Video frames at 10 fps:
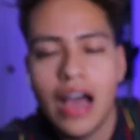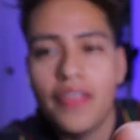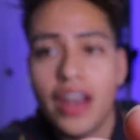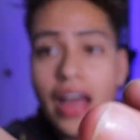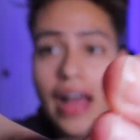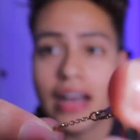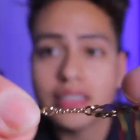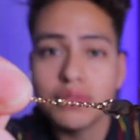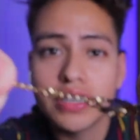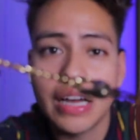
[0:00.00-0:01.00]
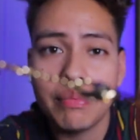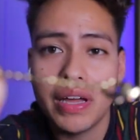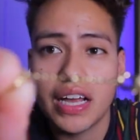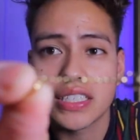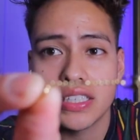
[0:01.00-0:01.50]
And then I asked him to get me
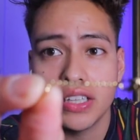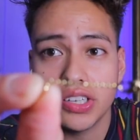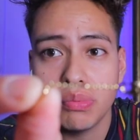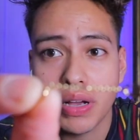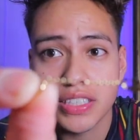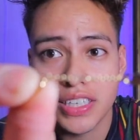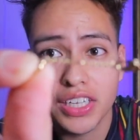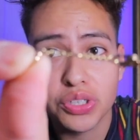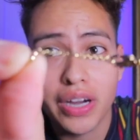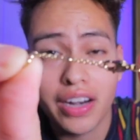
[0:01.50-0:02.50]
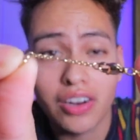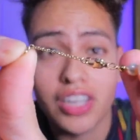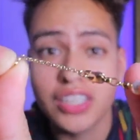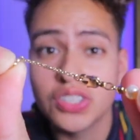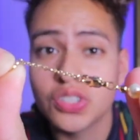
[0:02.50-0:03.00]
an extender because I did try it on in